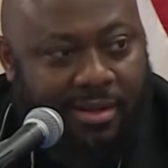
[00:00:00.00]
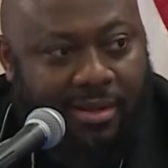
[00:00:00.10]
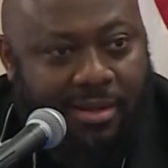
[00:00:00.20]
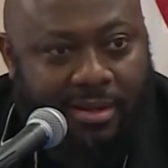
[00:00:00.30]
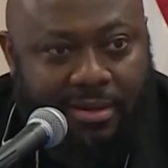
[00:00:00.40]

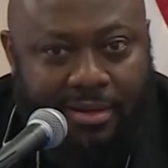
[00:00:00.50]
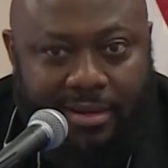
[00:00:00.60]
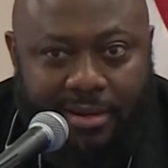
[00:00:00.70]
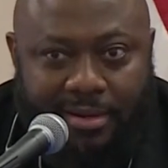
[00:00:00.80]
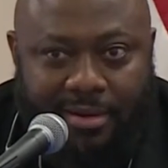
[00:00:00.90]

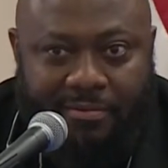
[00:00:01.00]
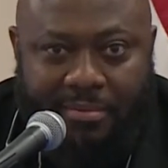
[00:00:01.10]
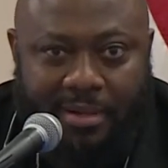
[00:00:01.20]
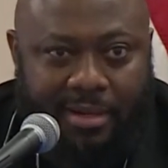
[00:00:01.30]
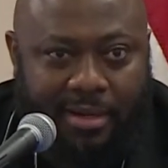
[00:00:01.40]
and
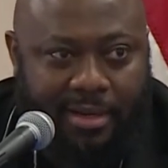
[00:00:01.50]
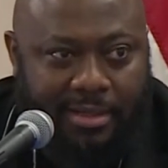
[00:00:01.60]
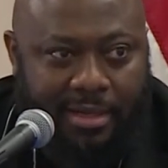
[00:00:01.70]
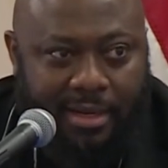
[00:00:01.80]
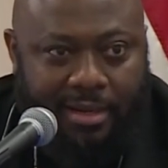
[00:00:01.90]
everybody here
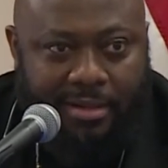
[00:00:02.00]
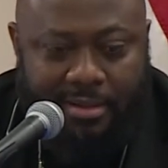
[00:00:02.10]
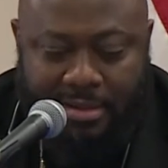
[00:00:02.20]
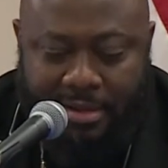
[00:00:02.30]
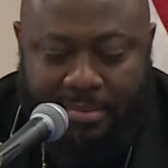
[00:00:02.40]
today.
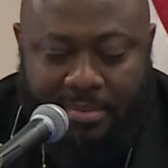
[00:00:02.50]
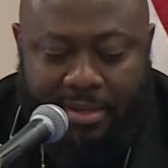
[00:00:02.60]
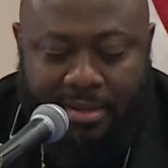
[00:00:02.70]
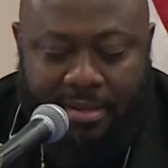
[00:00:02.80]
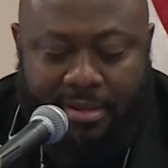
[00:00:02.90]

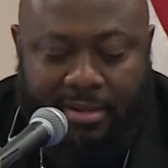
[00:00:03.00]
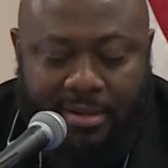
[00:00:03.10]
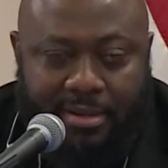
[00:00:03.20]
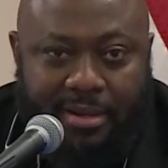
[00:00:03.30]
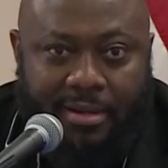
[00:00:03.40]

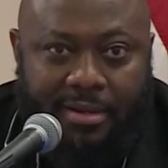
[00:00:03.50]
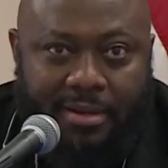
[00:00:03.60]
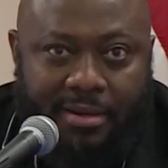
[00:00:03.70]
I think